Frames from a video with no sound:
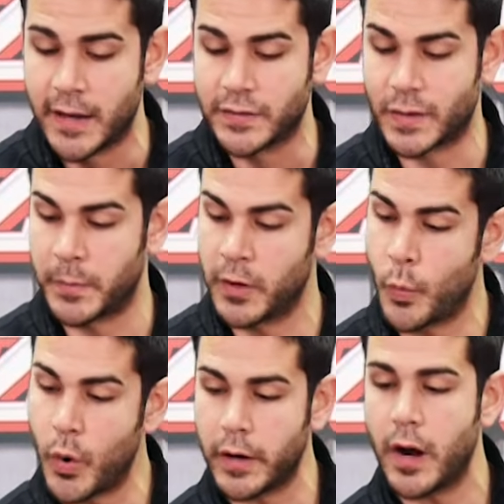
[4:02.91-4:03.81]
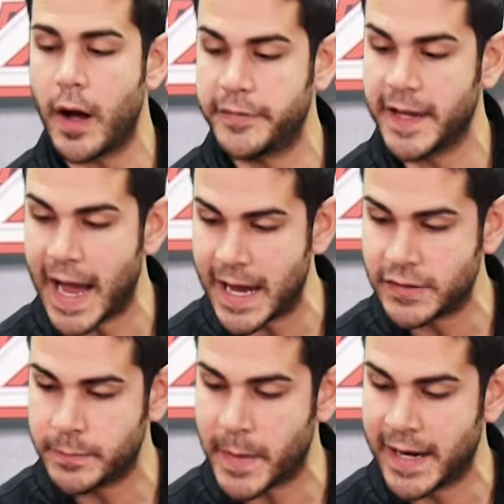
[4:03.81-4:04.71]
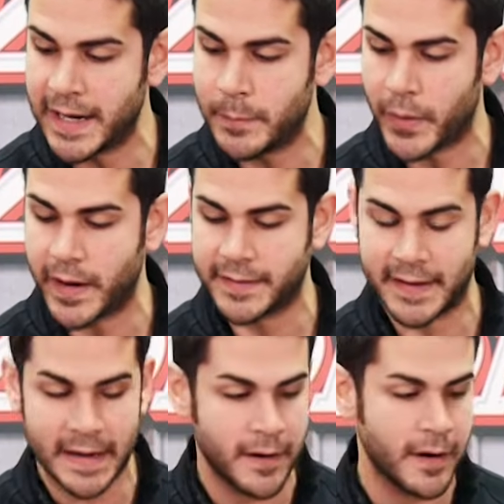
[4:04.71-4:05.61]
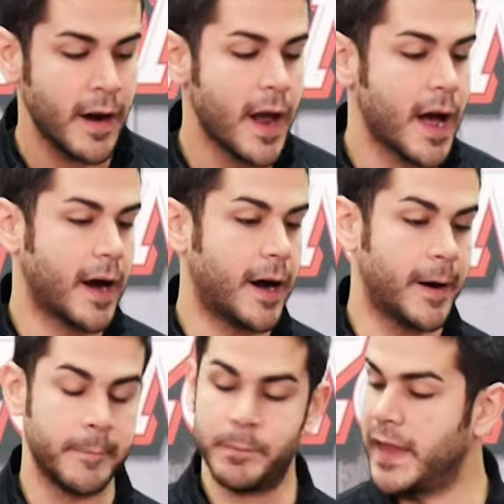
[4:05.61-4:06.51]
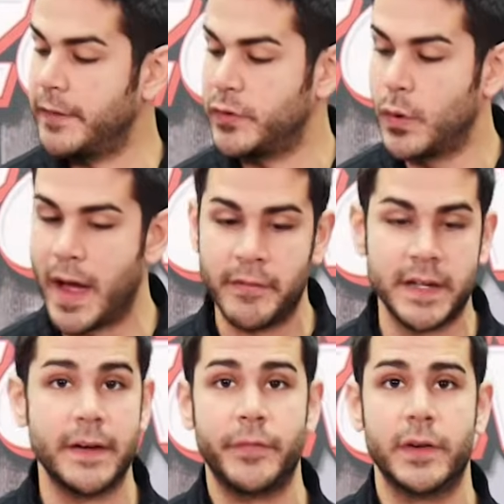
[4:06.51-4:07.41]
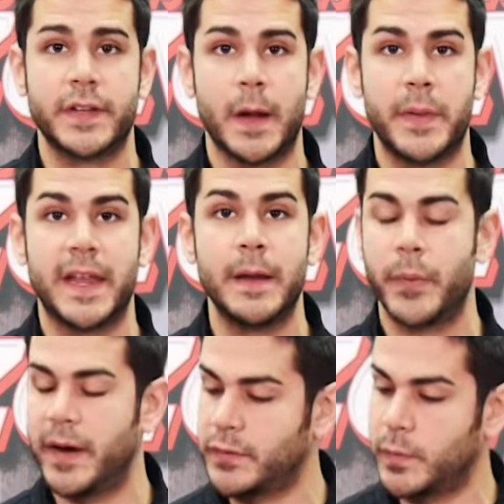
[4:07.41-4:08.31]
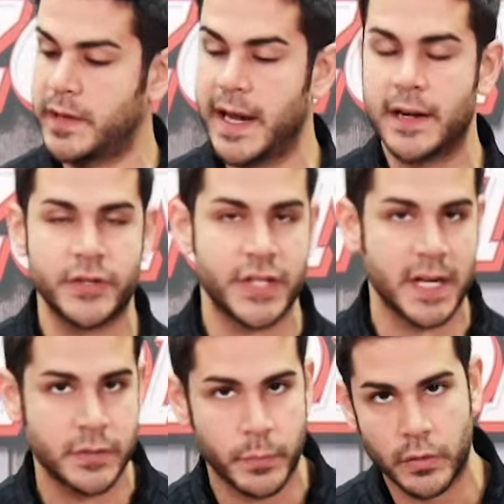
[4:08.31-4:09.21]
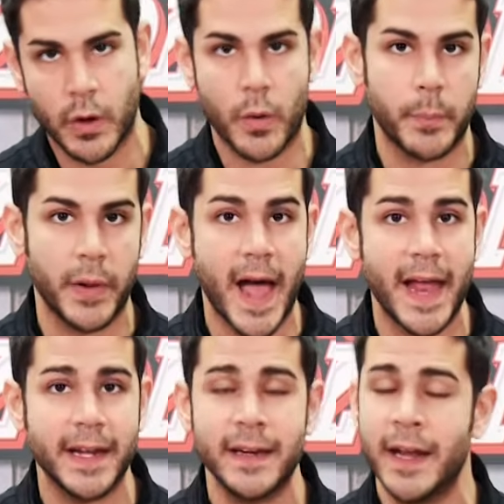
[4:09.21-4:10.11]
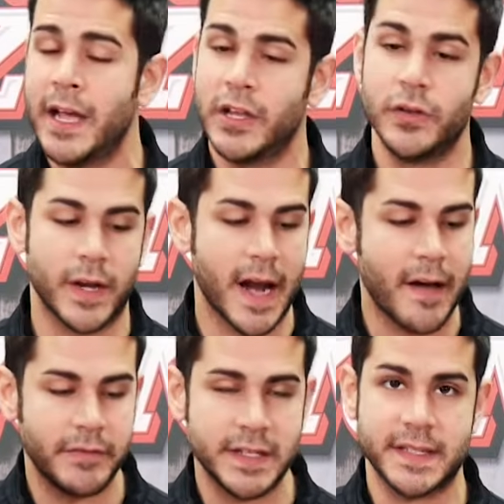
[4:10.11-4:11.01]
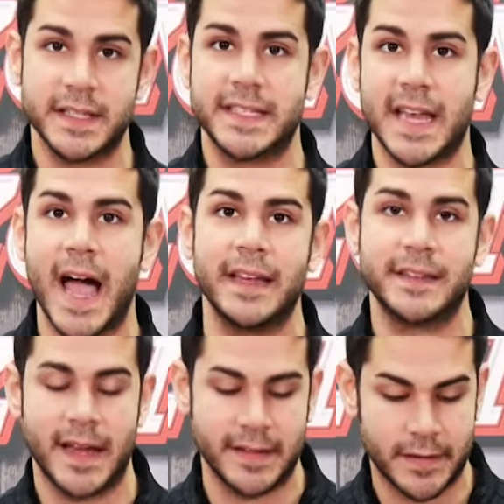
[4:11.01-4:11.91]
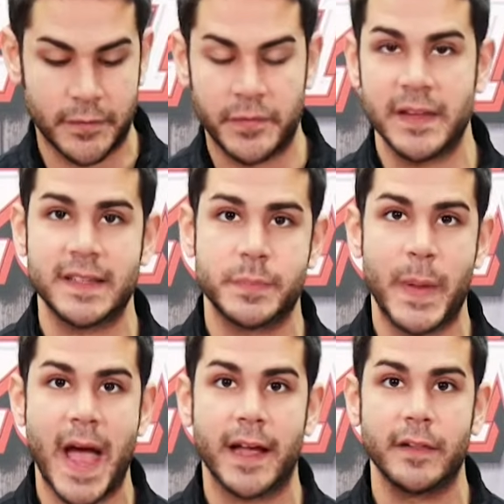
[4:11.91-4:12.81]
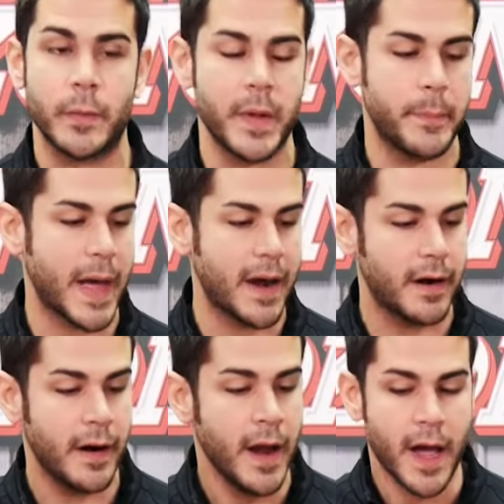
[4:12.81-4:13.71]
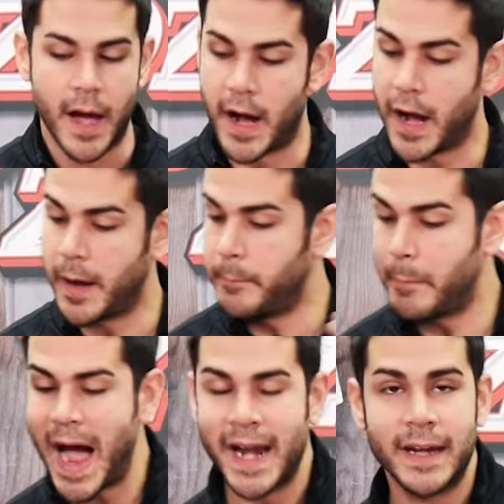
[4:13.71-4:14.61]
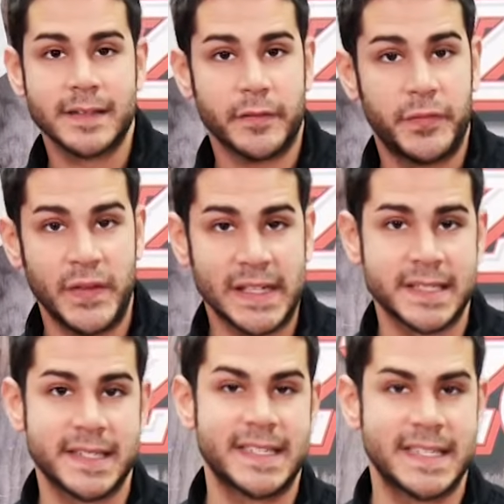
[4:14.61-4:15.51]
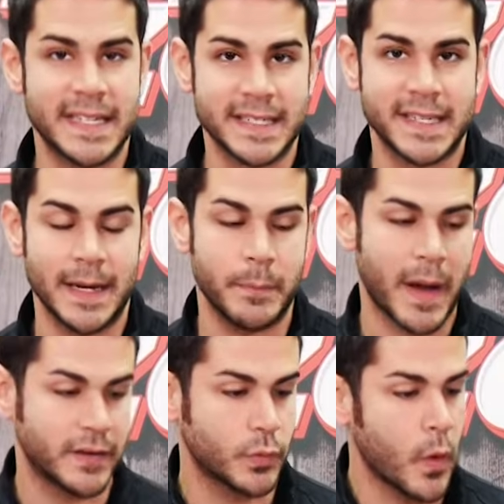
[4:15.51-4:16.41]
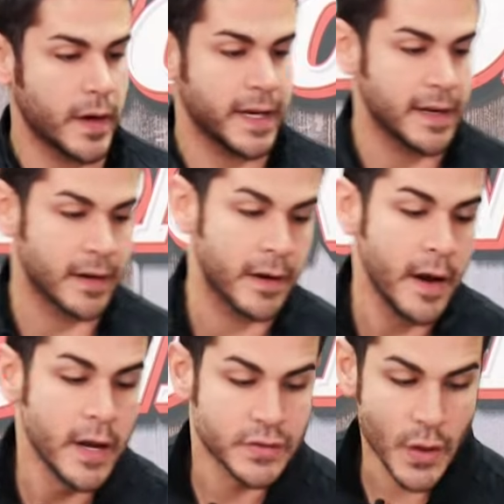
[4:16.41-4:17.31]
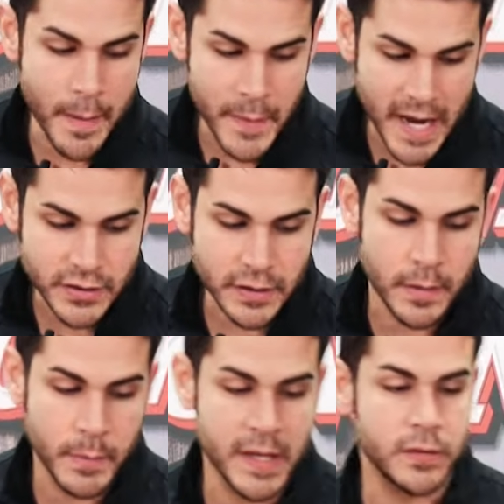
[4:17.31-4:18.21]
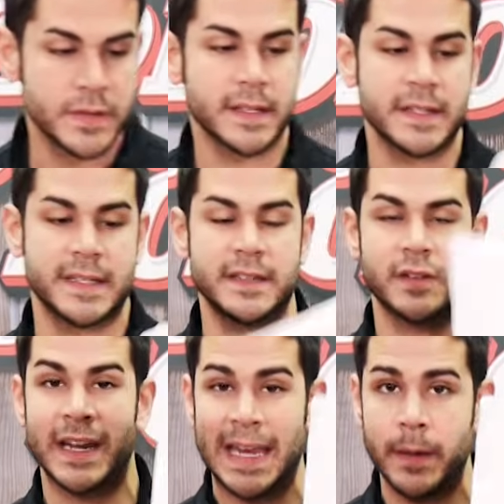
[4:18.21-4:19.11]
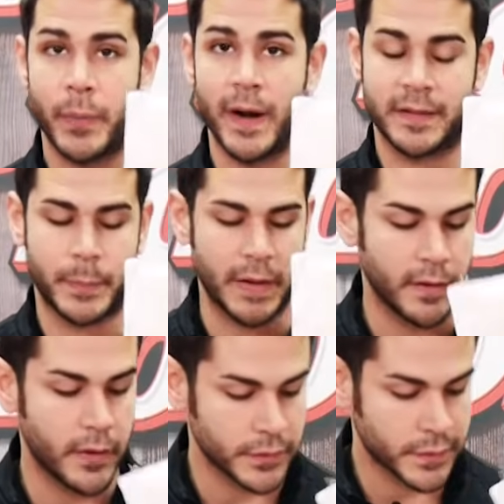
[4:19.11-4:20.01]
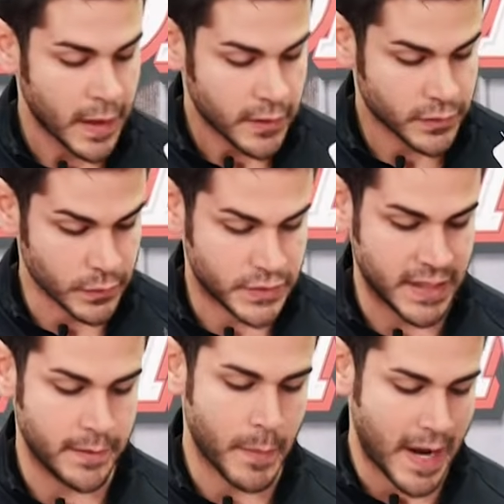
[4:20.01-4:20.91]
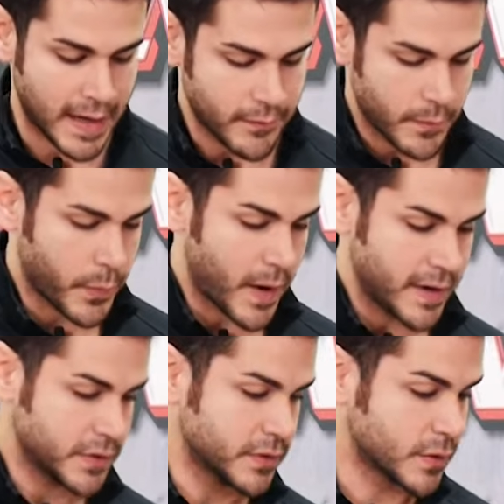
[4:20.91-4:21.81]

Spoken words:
So I'm going to work off the edge of my heat press here. If you have a different type of heat press with an interchangeable lower platen, you can obviously size that to fit this bag a little bit better. Mine is a fixed 16 by 20 here, so I'm actually going to be using the Siser heat press pillows to achieve my even pressure.